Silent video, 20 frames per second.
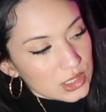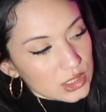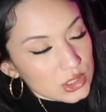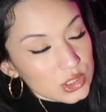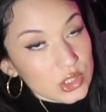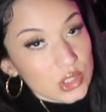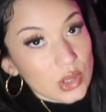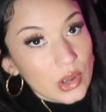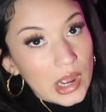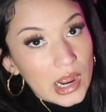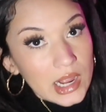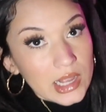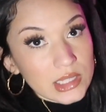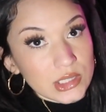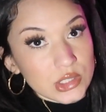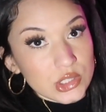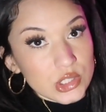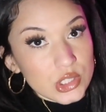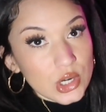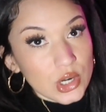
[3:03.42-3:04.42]
so I
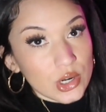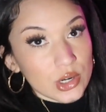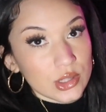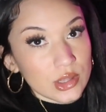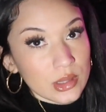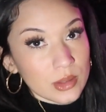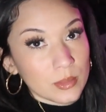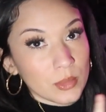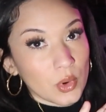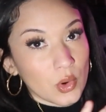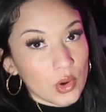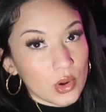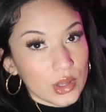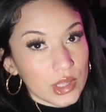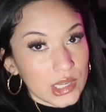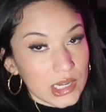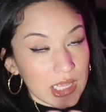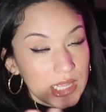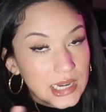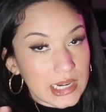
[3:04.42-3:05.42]
can turn them
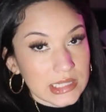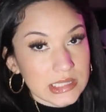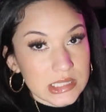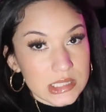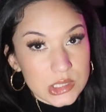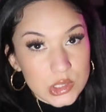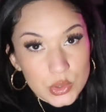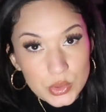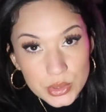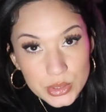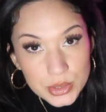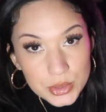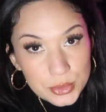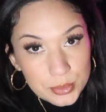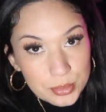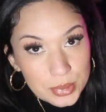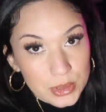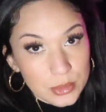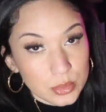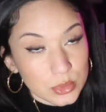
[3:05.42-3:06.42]
on and I still hear
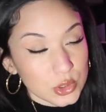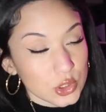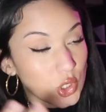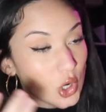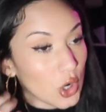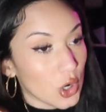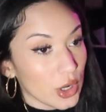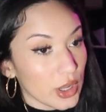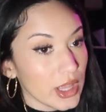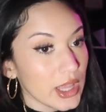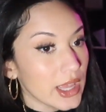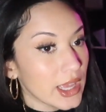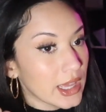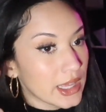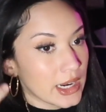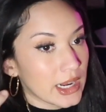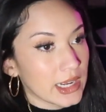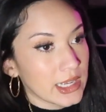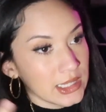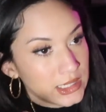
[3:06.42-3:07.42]
people talking,
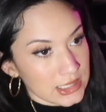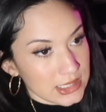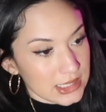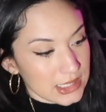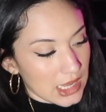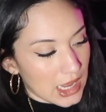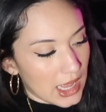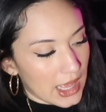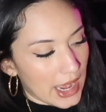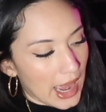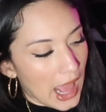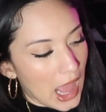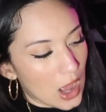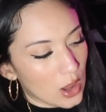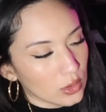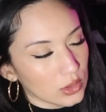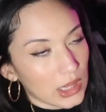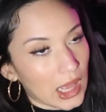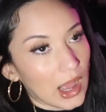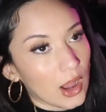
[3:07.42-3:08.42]
and I can decide how
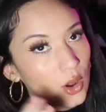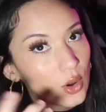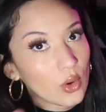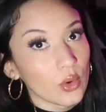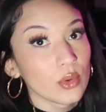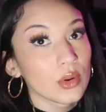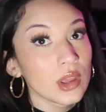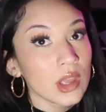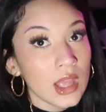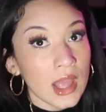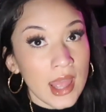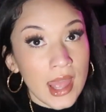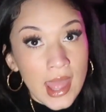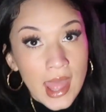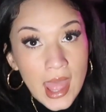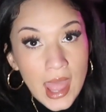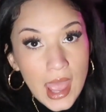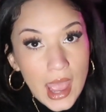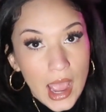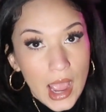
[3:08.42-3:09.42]
loud
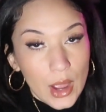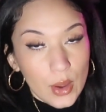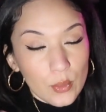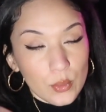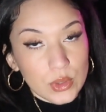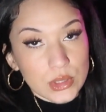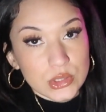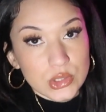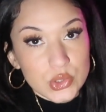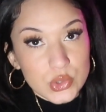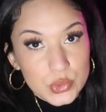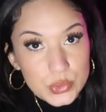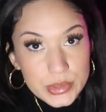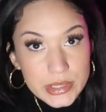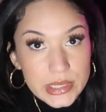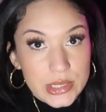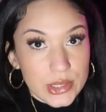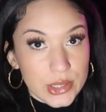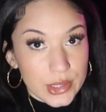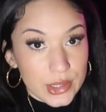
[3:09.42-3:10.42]
I want to
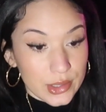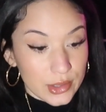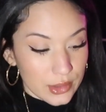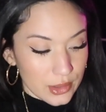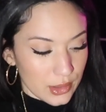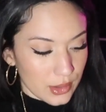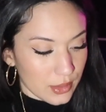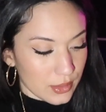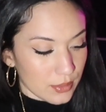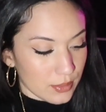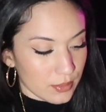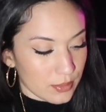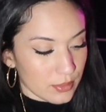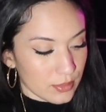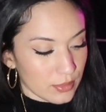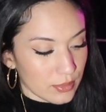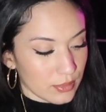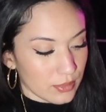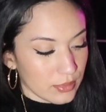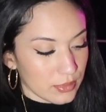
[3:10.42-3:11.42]
hear
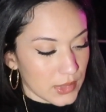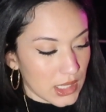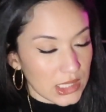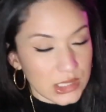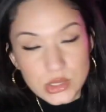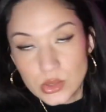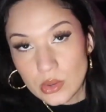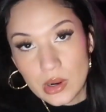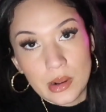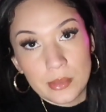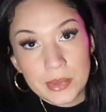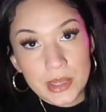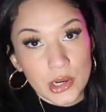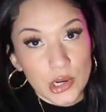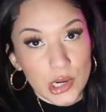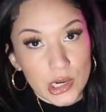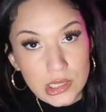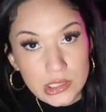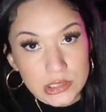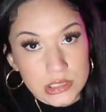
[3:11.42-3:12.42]
things around me,
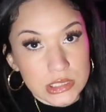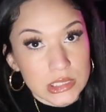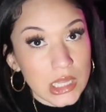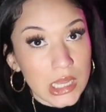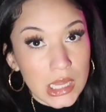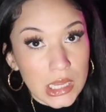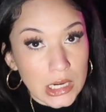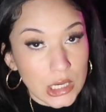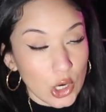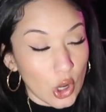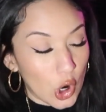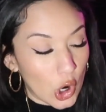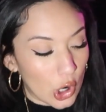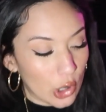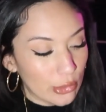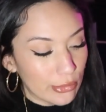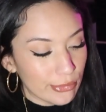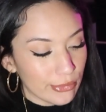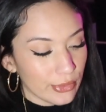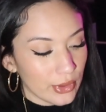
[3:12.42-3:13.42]
or I can just cut it
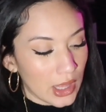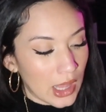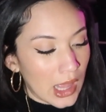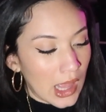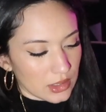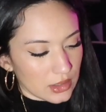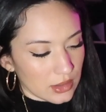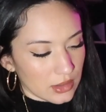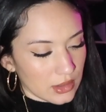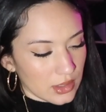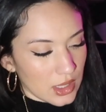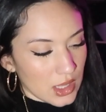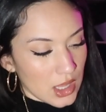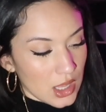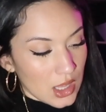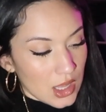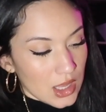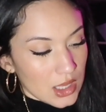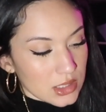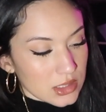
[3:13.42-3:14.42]
off.
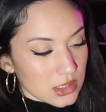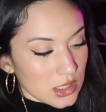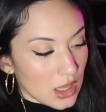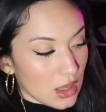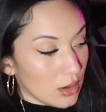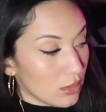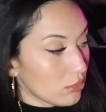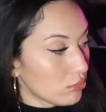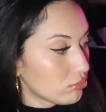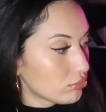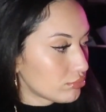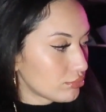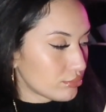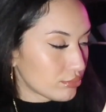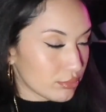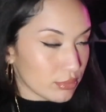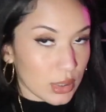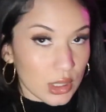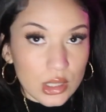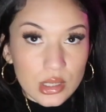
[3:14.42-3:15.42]
So
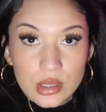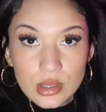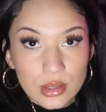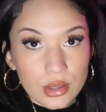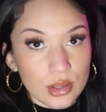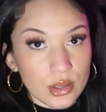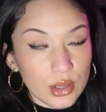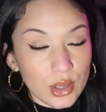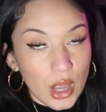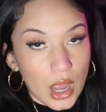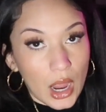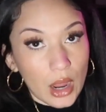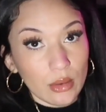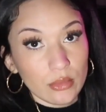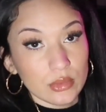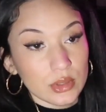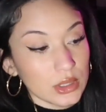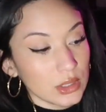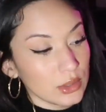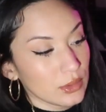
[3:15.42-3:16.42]
I
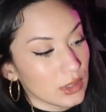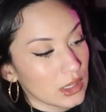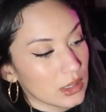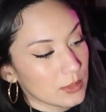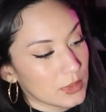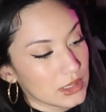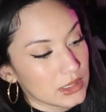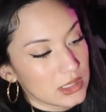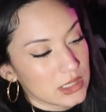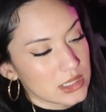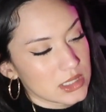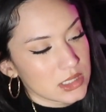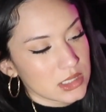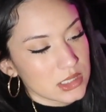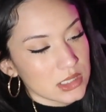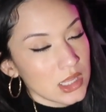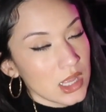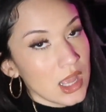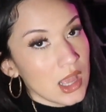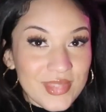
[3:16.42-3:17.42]
really recommend these.
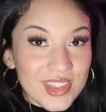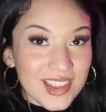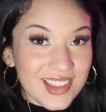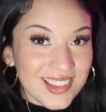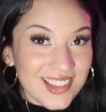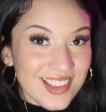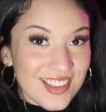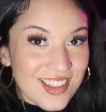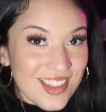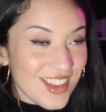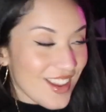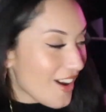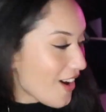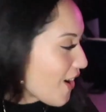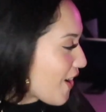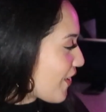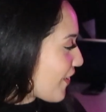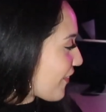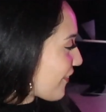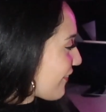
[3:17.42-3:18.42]

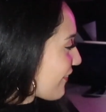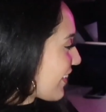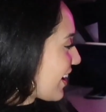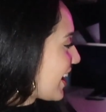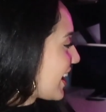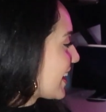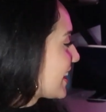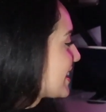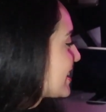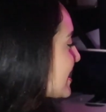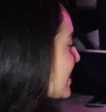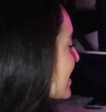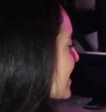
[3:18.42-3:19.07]
Alright,